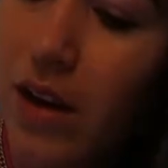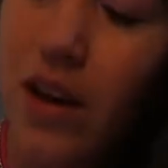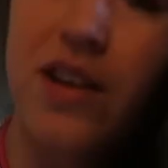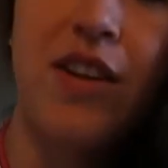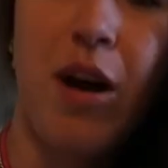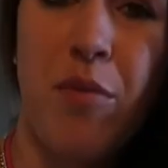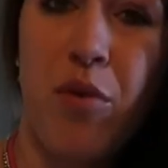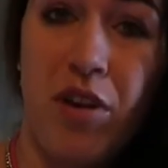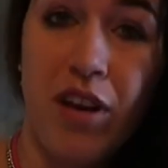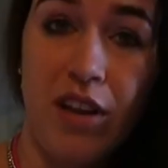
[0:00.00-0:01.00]
It's not
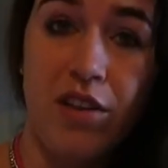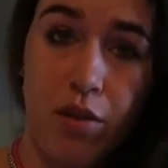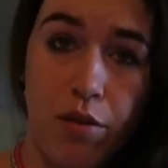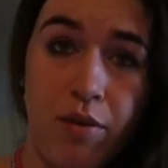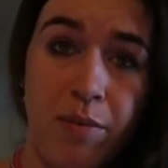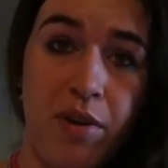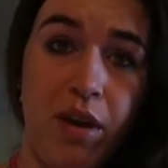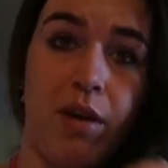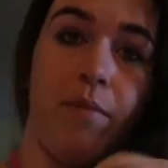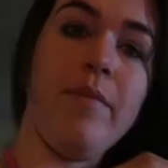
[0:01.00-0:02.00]
morning, it's 3
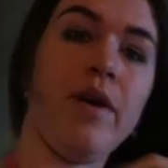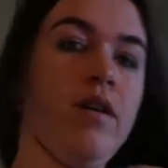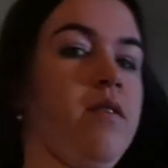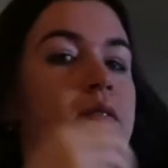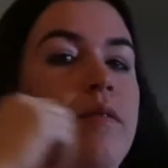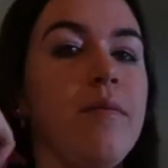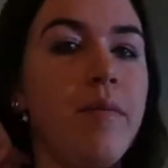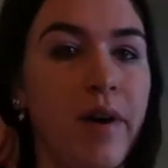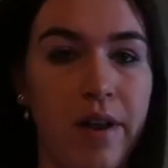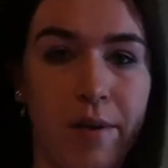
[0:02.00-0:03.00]
p.m.,
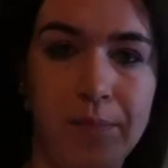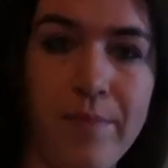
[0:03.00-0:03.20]
but